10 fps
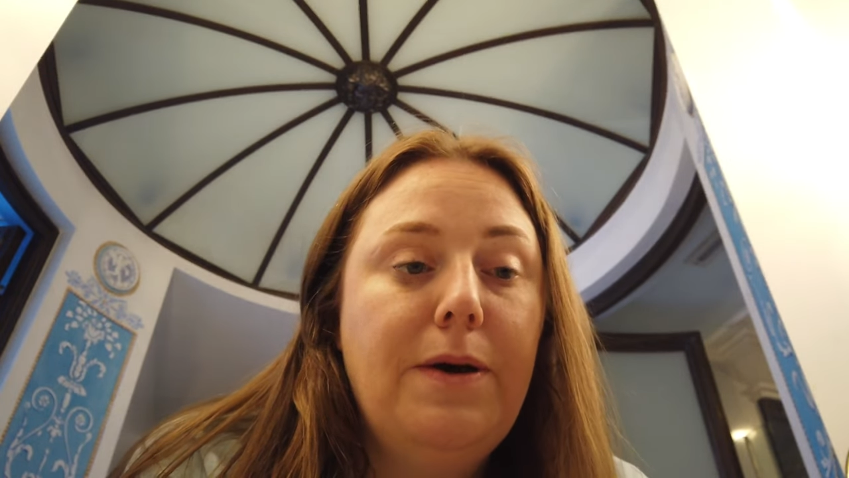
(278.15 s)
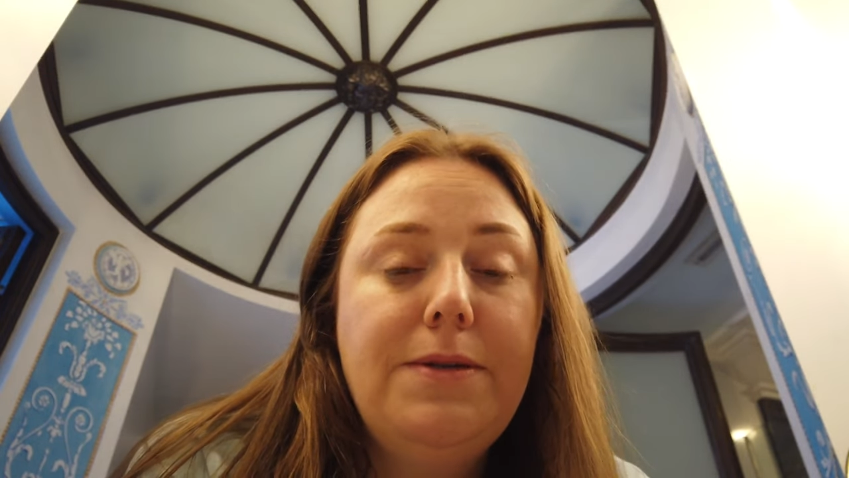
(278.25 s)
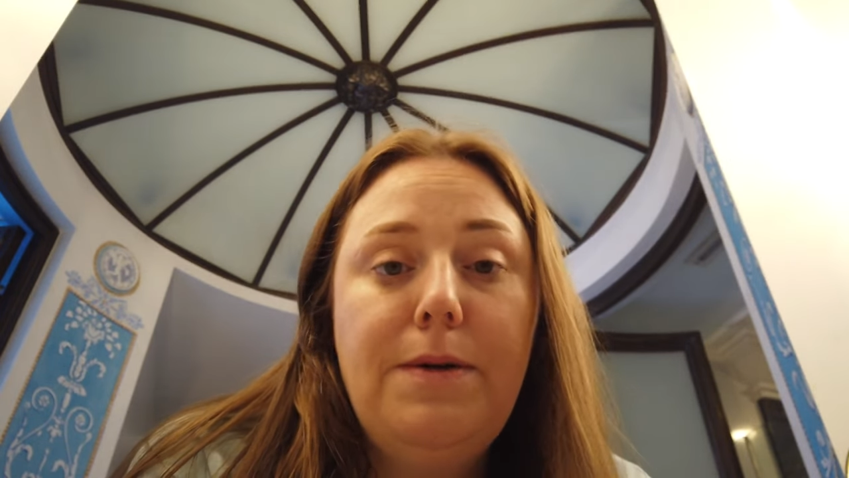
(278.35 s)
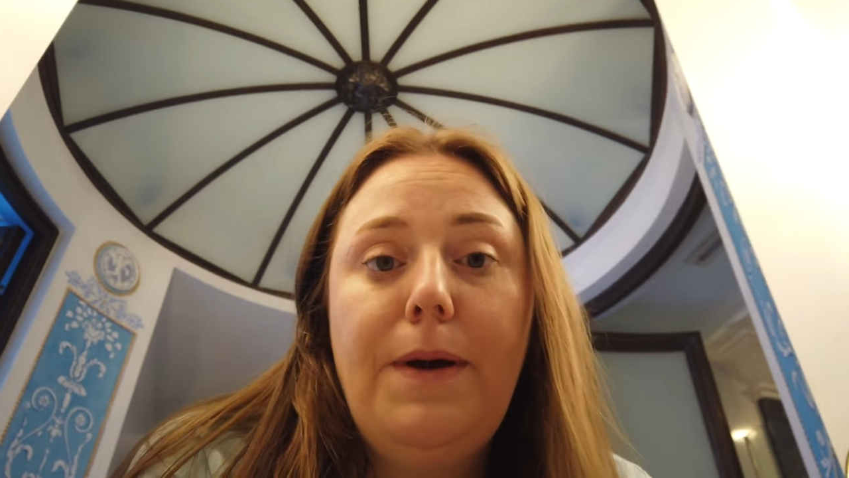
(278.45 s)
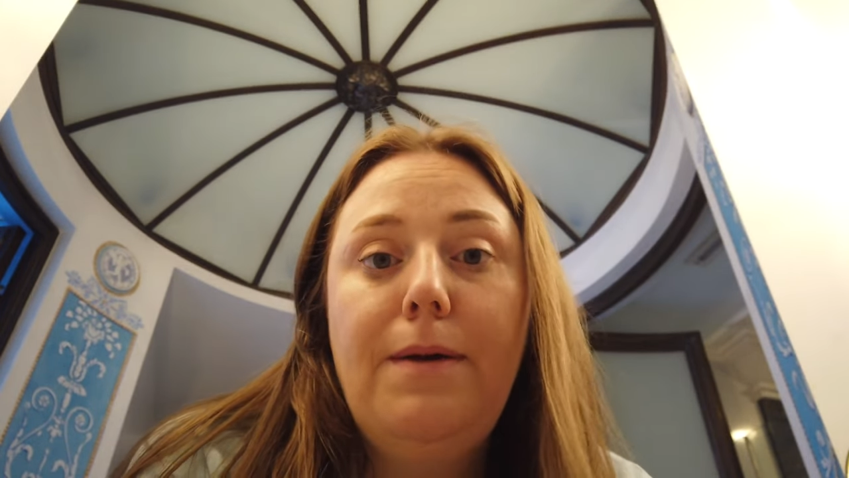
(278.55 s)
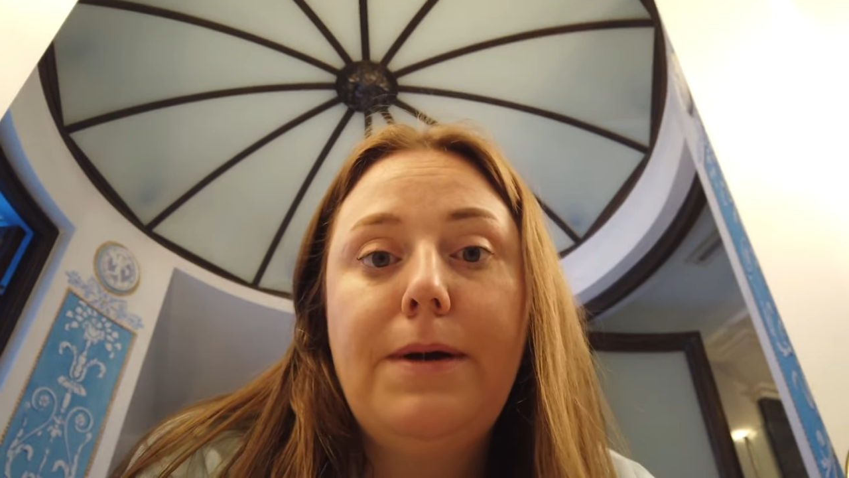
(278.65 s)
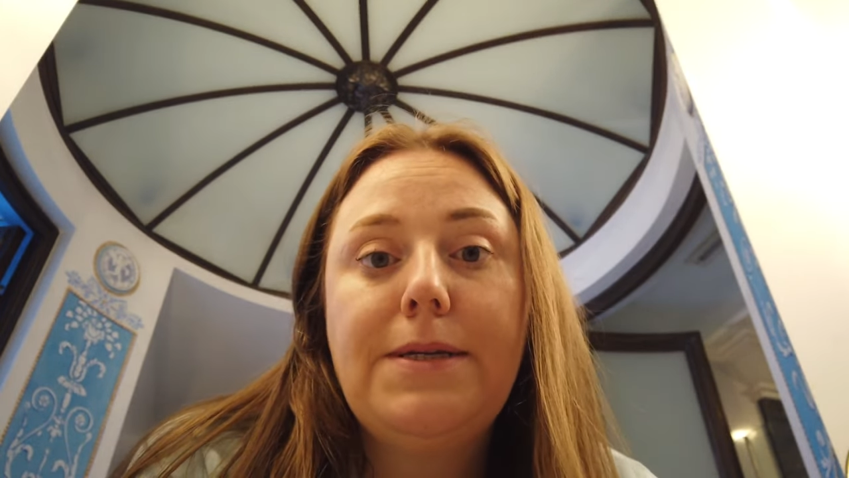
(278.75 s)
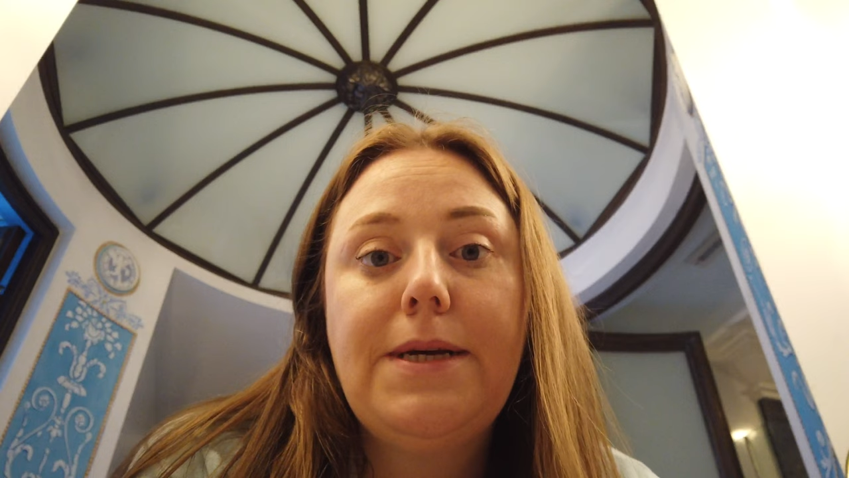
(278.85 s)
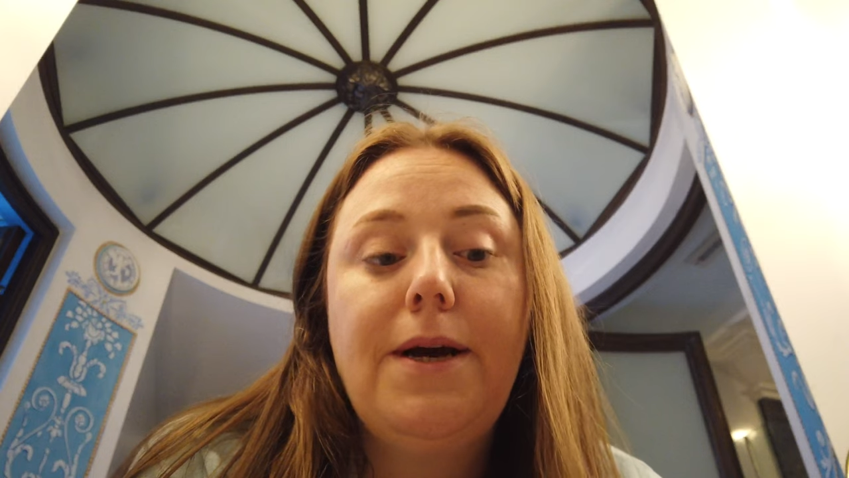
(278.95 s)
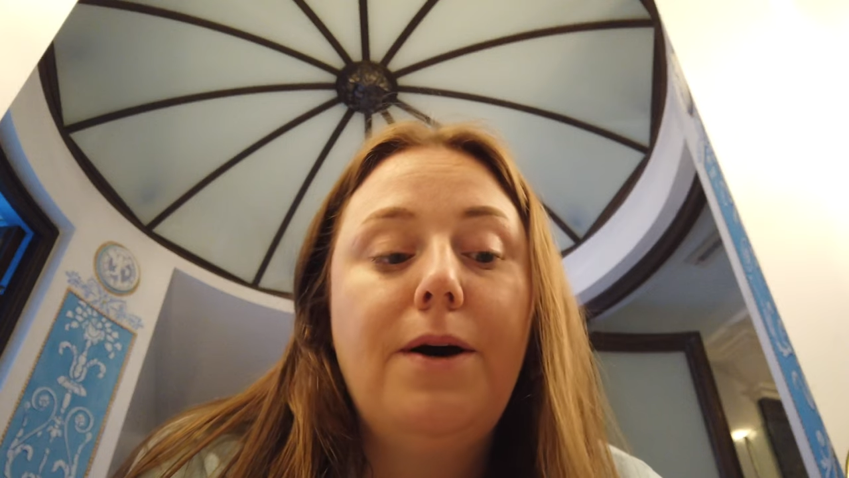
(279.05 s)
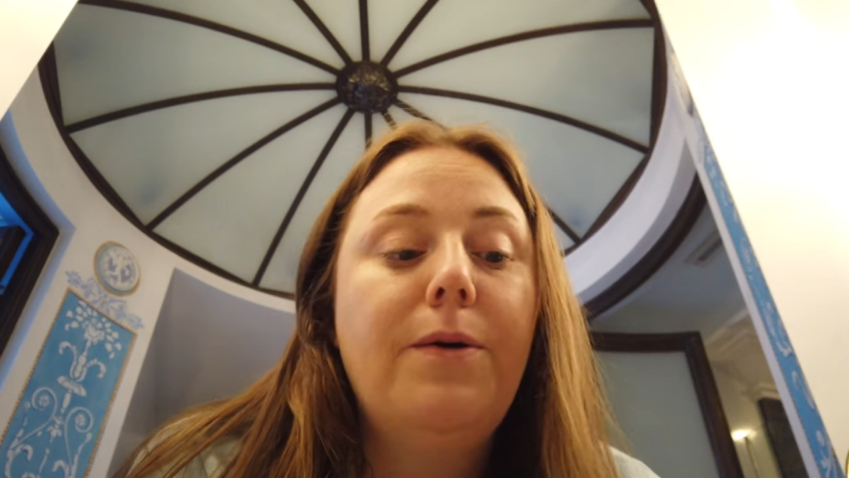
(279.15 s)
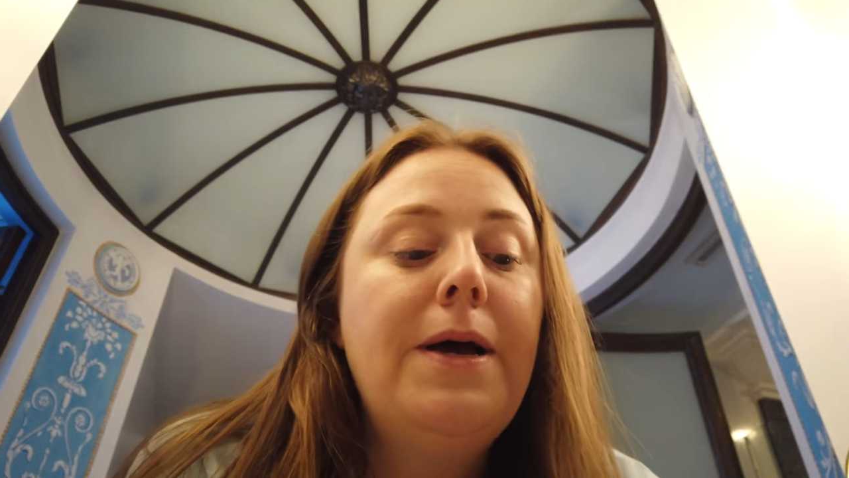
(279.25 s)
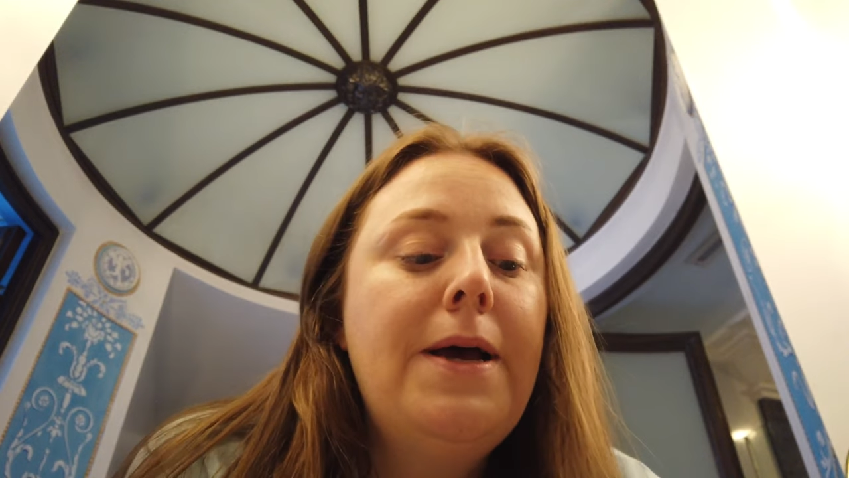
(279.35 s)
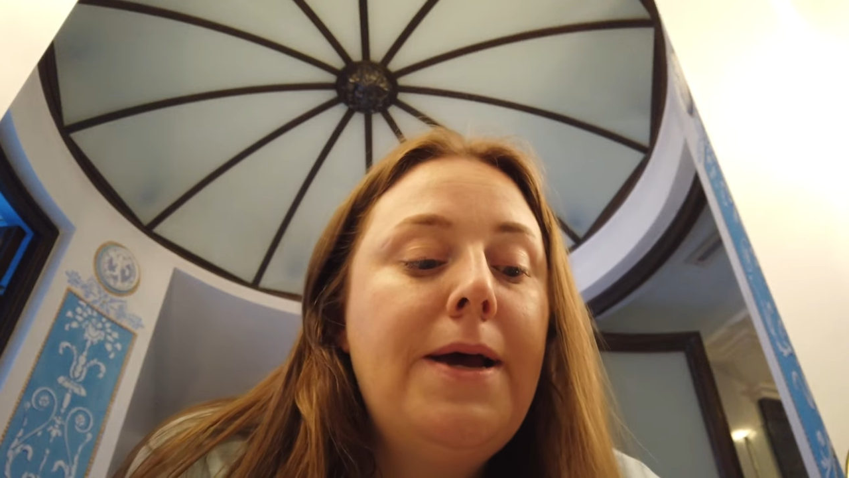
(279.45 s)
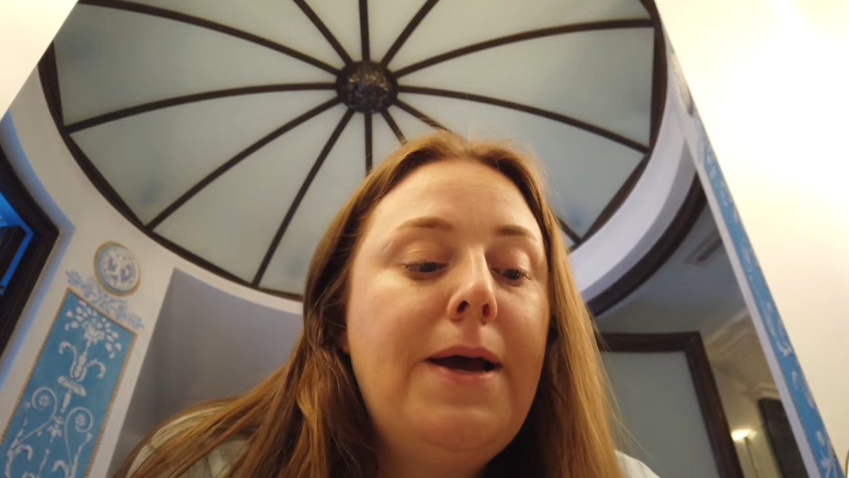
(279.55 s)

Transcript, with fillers: Costa Maya, Mexico,